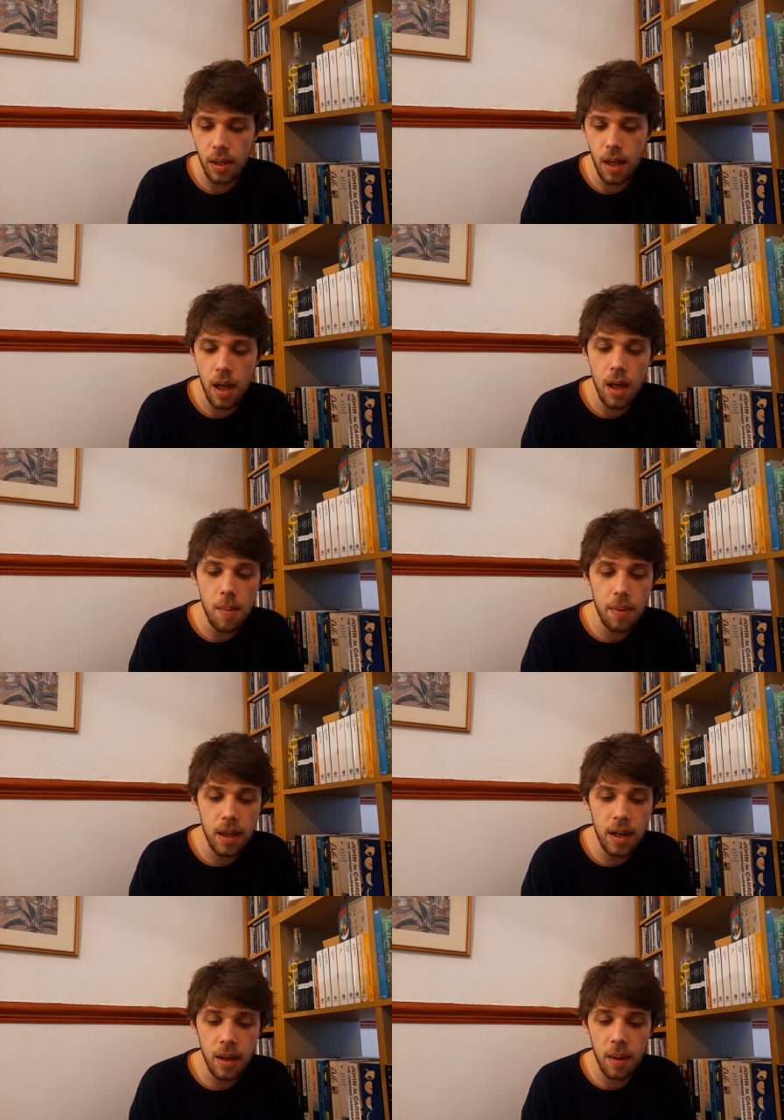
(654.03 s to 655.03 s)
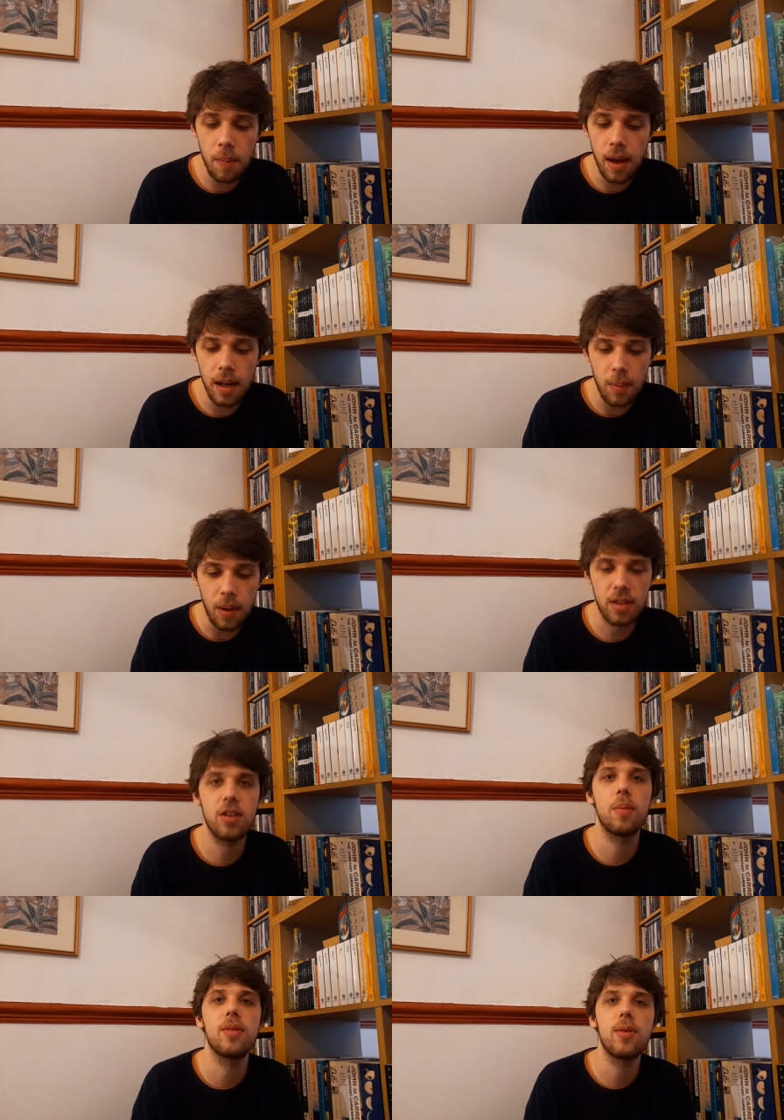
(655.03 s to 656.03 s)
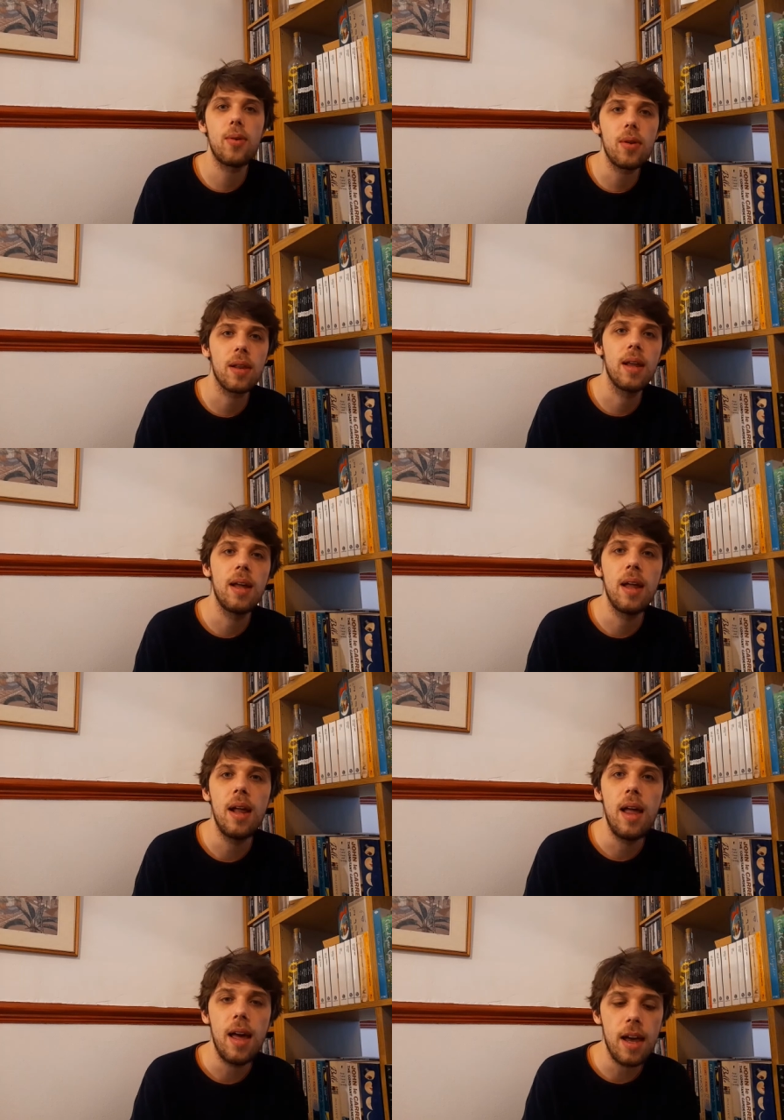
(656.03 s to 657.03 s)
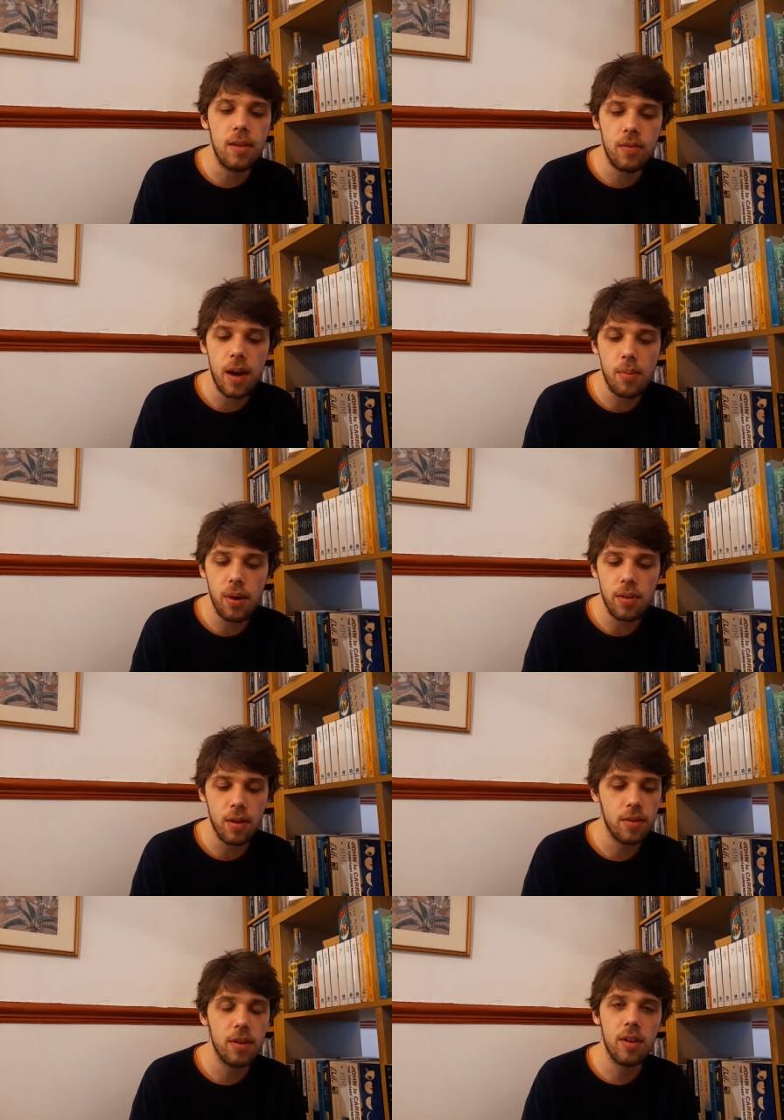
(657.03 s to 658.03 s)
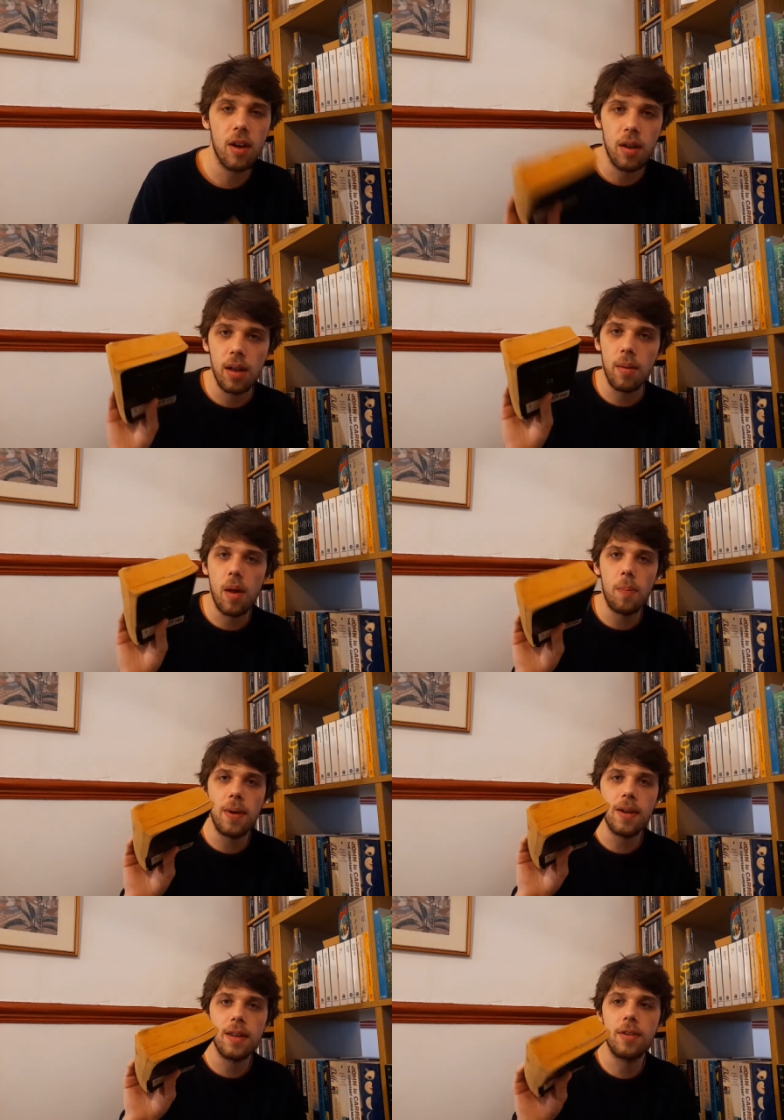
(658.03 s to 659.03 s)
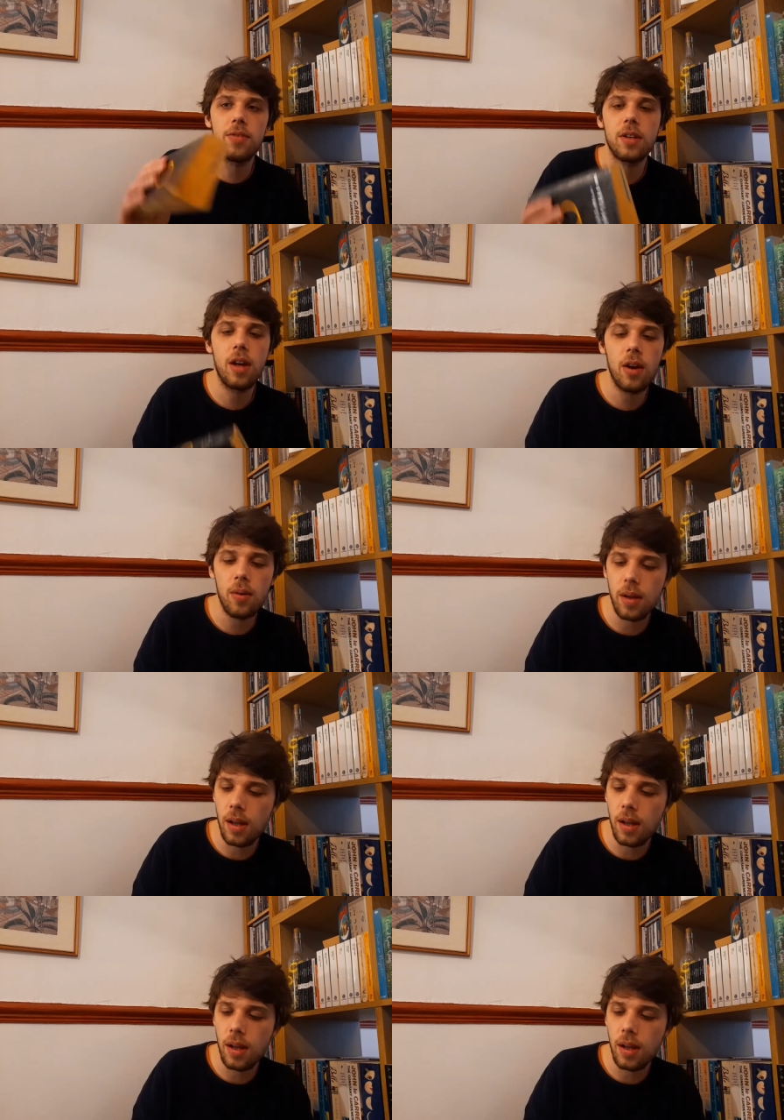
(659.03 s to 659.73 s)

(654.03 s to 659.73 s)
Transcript: But then I barely picked it up at all in February, so I've still got a bit left to go.